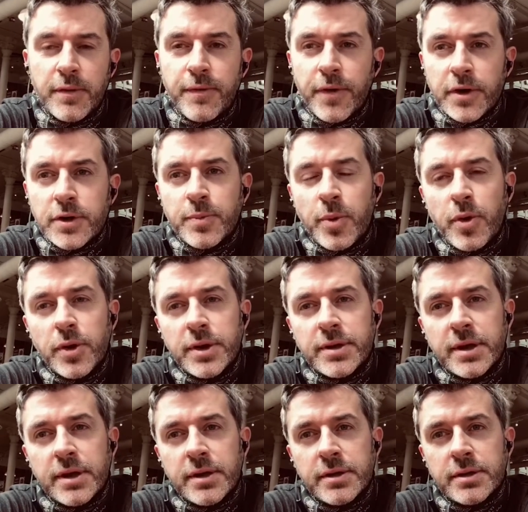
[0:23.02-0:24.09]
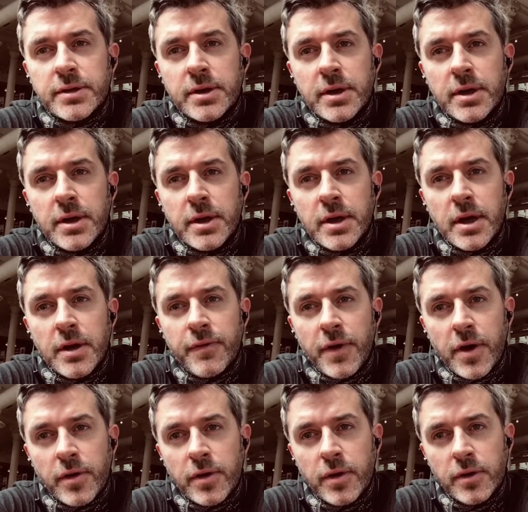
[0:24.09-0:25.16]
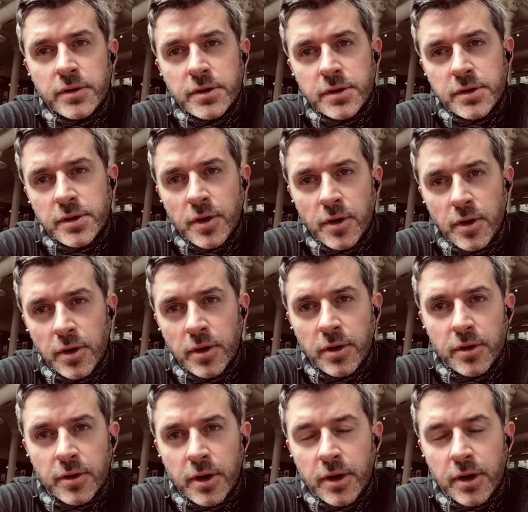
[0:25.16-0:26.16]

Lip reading: First point is, if Oracle's installed